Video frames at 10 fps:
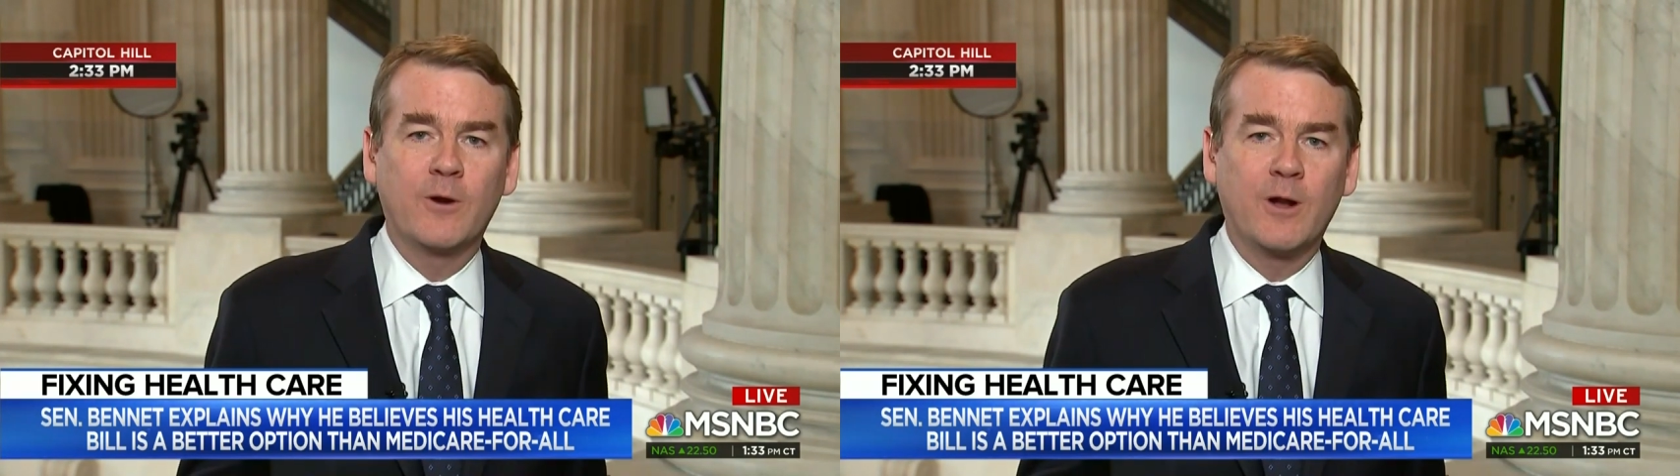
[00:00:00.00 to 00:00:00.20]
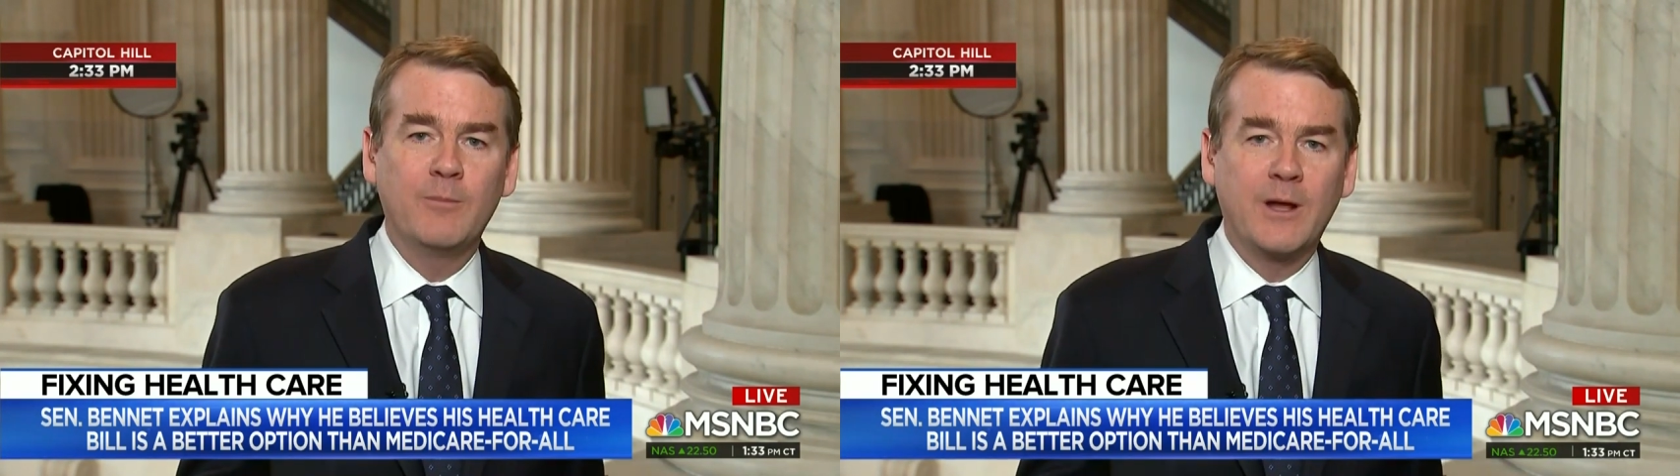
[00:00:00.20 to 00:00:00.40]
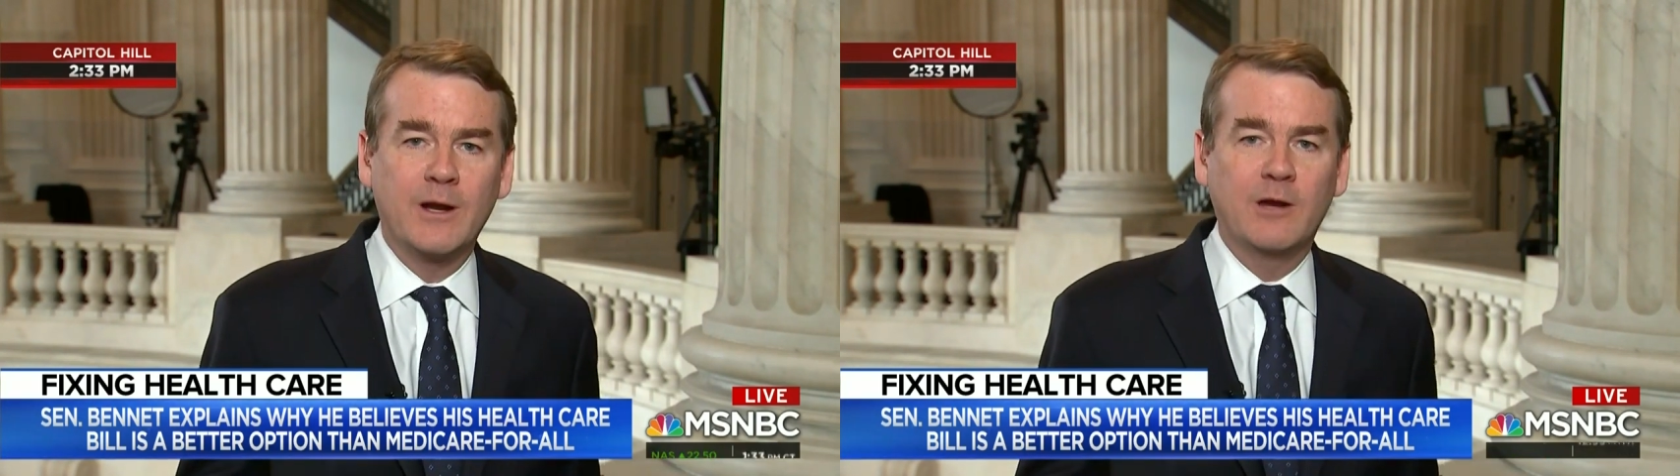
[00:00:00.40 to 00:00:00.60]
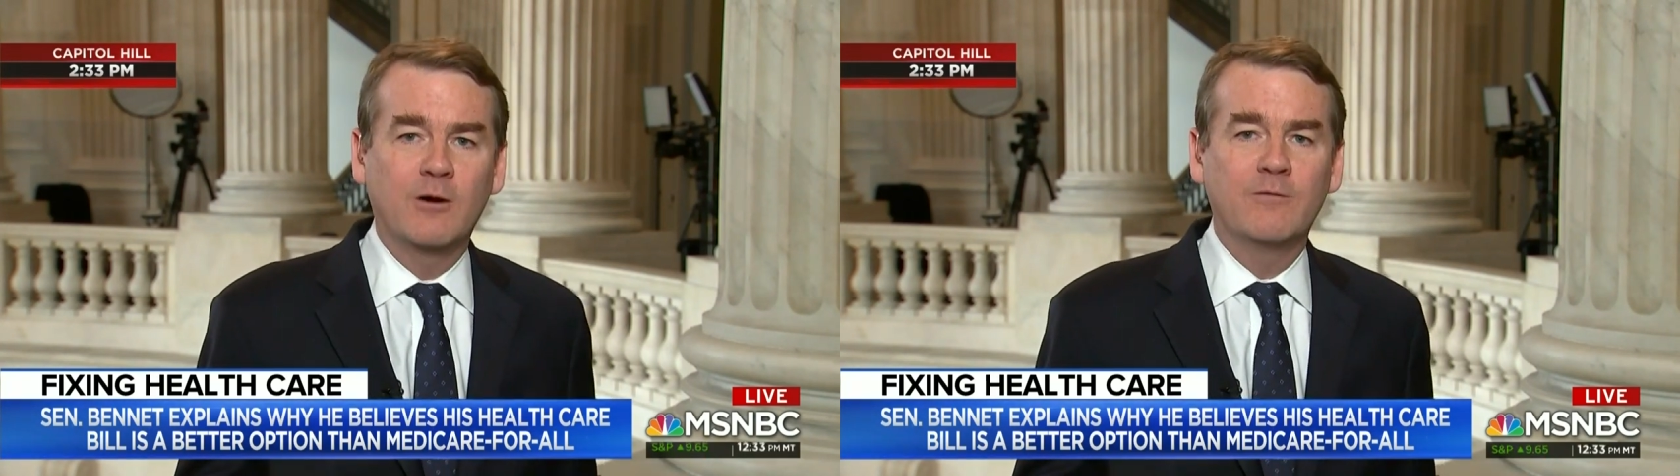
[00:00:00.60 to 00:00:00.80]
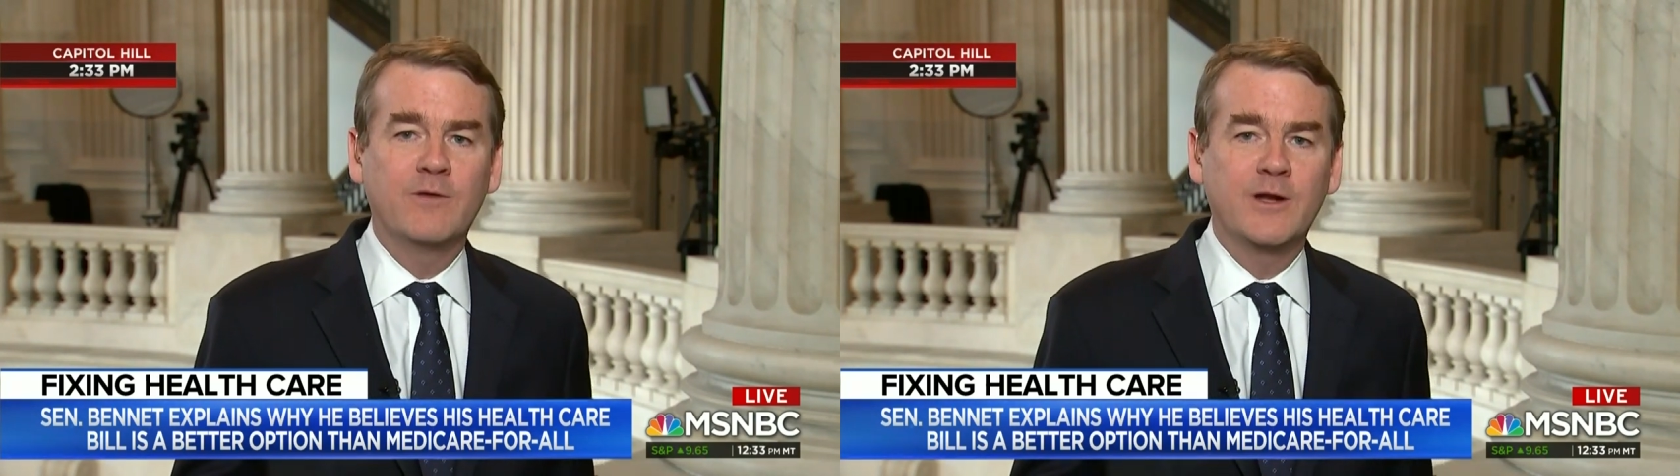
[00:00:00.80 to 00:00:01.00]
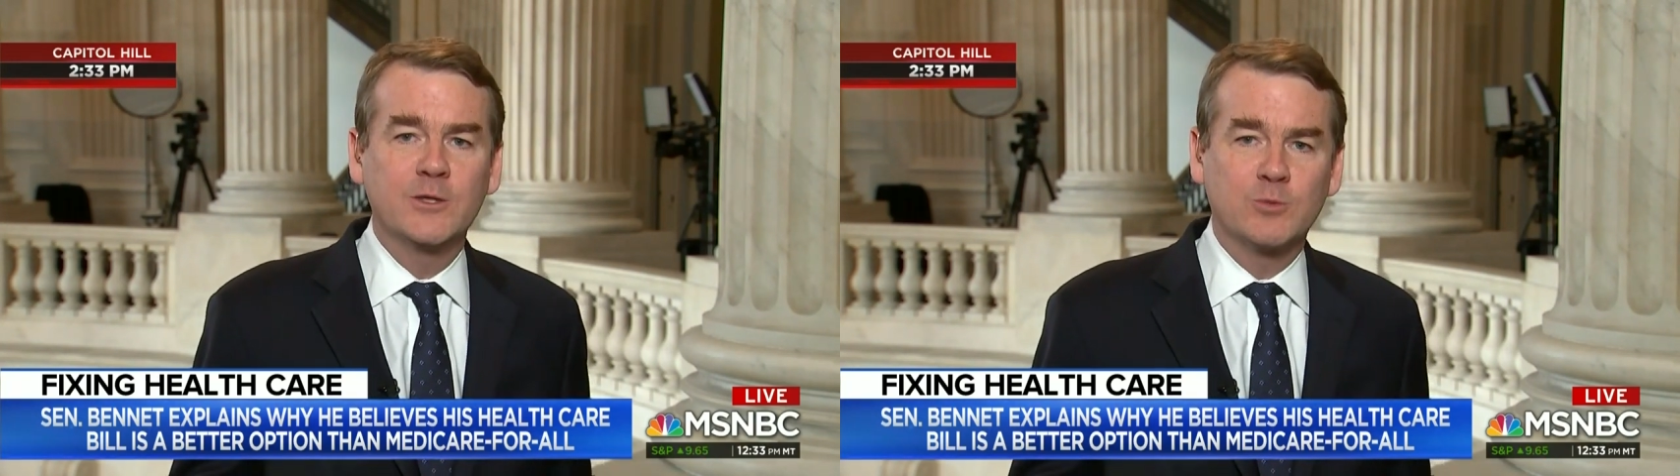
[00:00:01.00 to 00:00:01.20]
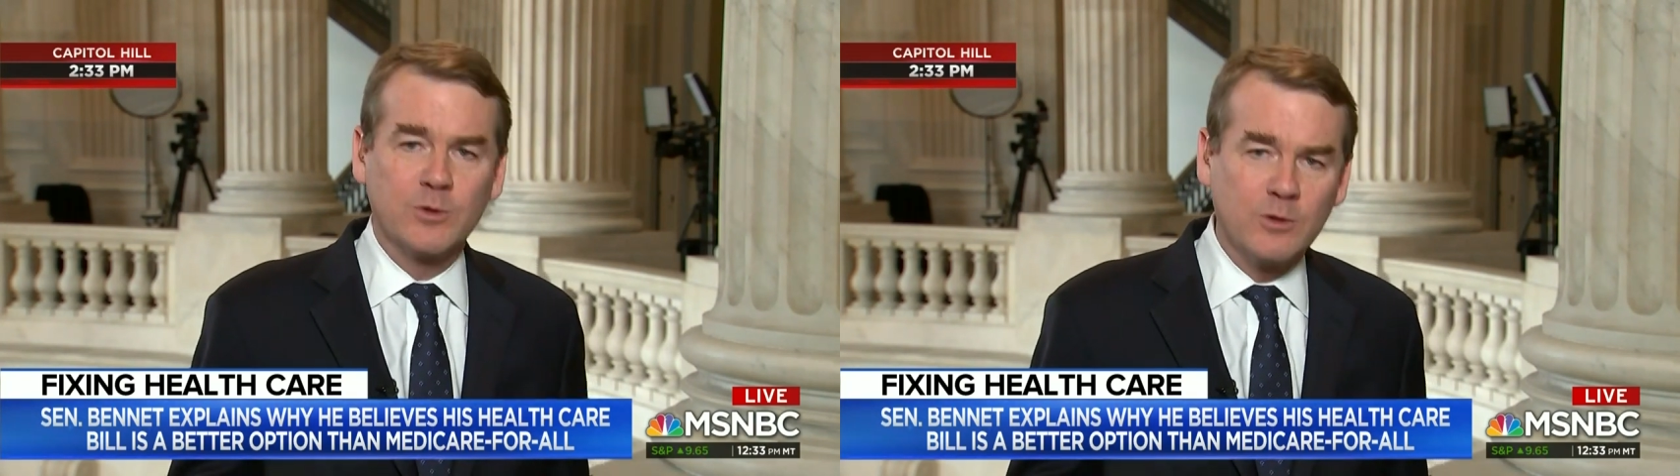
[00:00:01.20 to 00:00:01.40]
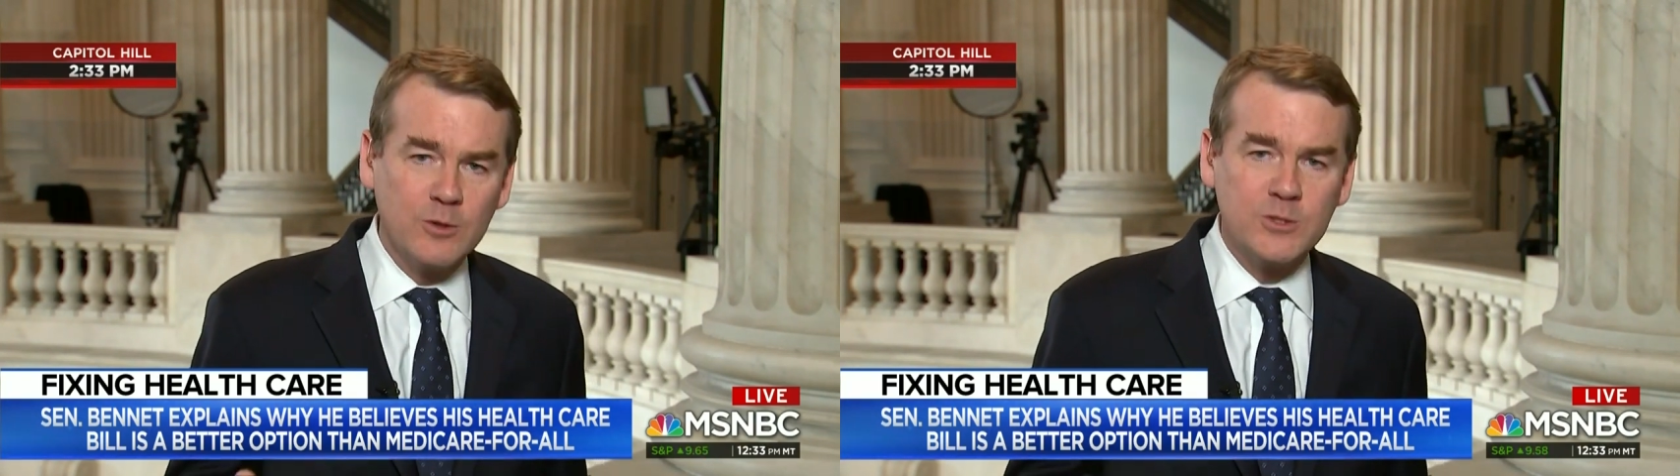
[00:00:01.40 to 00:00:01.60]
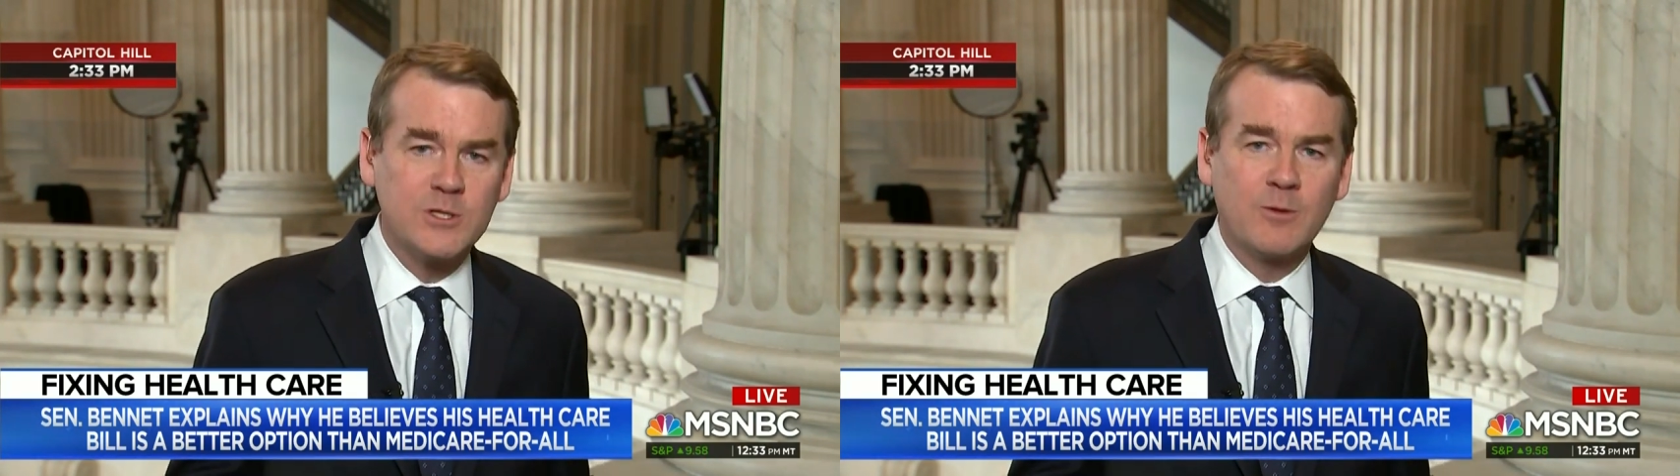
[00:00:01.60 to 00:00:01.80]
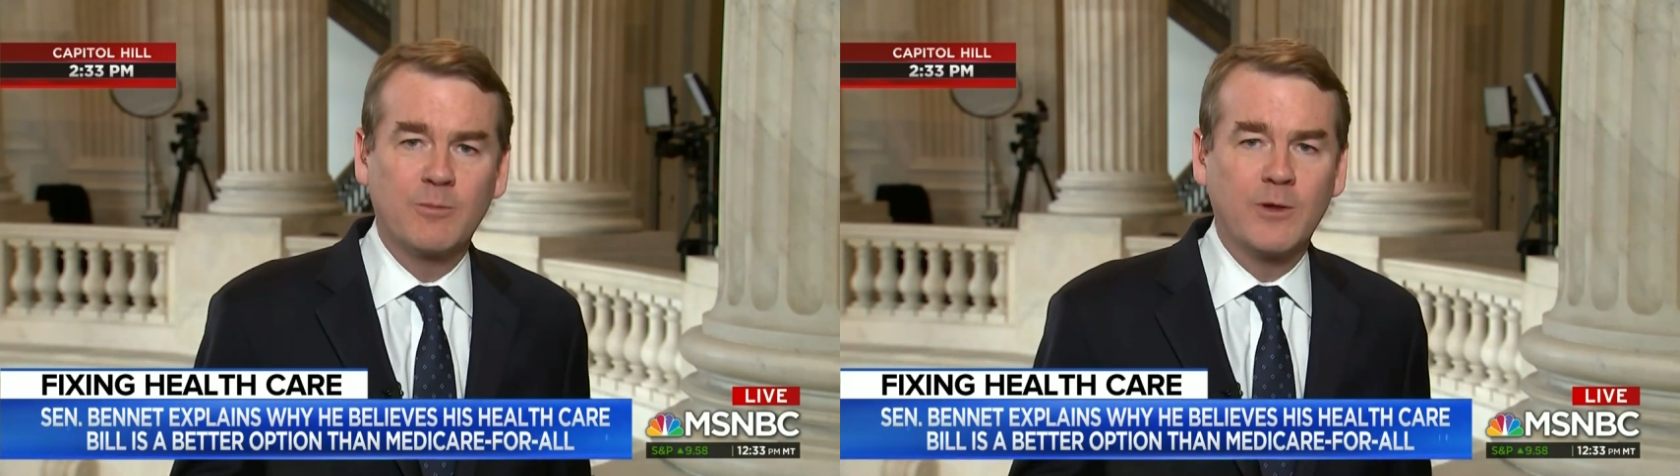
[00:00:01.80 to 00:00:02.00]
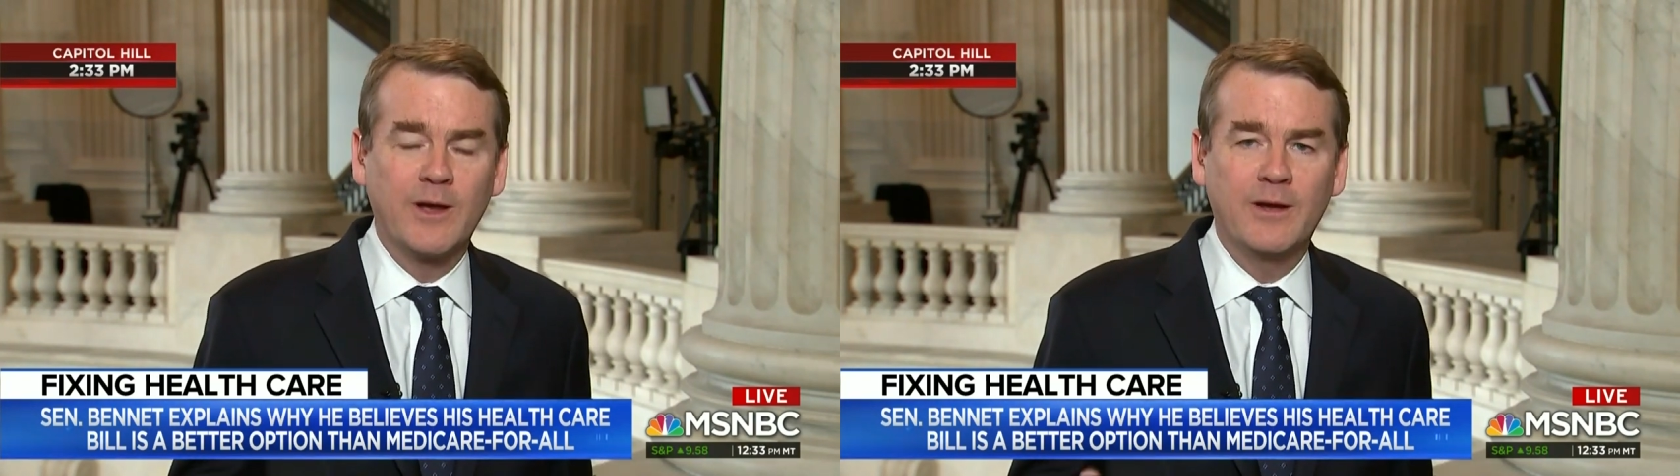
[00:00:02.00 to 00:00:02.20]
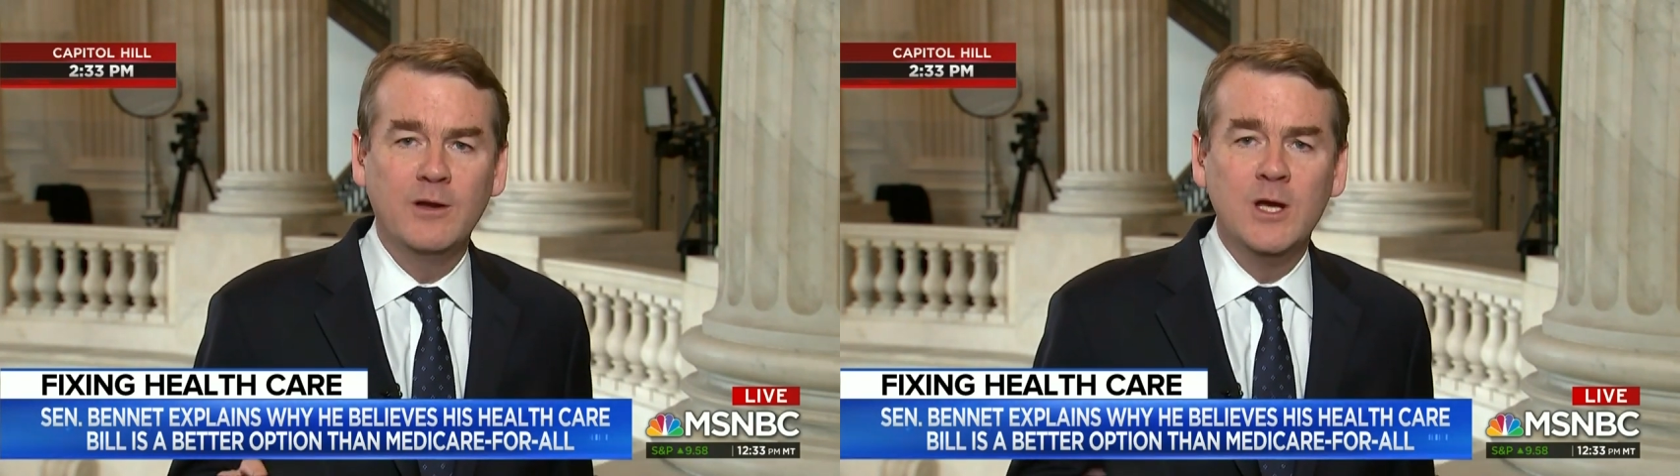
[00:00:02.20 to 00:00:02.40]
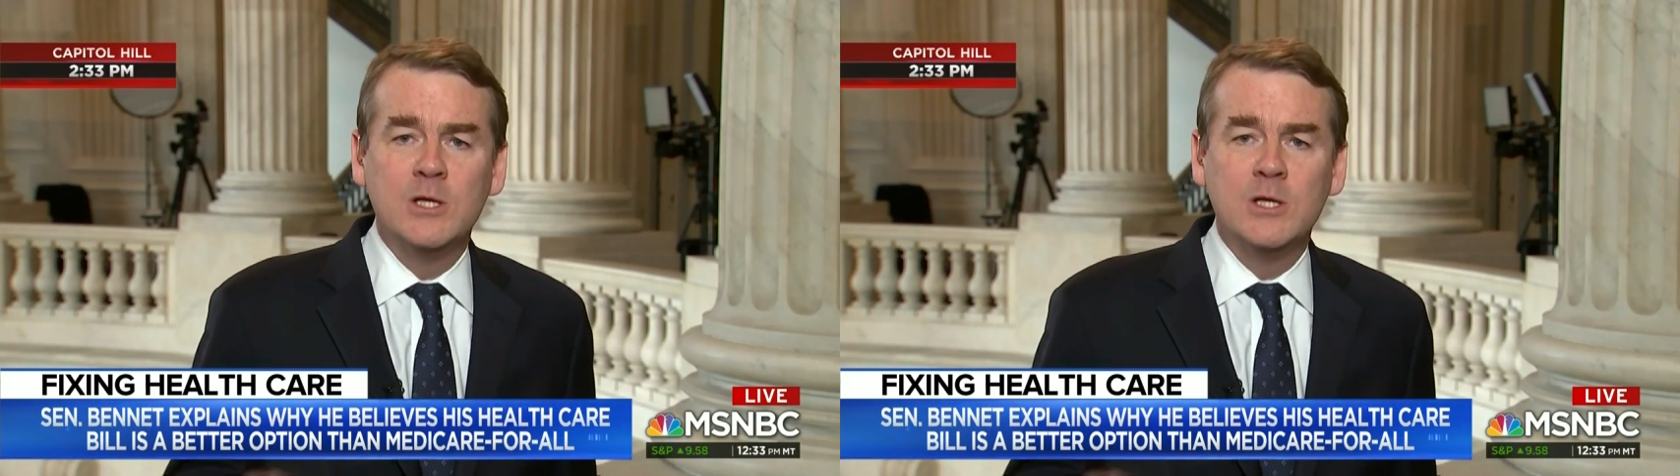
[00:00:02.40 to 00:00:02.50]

are on Medicare Advantage would lose their plan.